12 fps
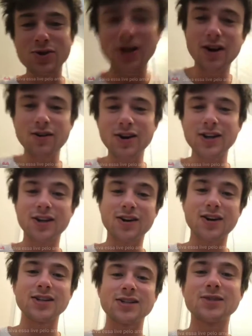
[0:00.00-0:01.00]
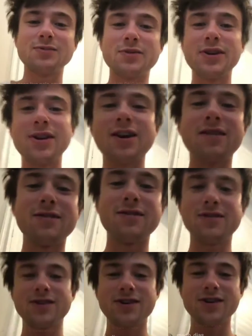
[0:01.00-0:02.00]
I'm trying to grow like the craziest beard
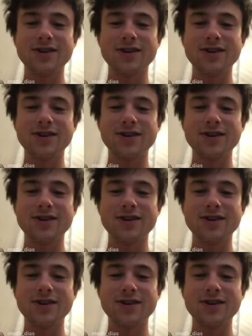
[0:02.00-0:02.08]
ever.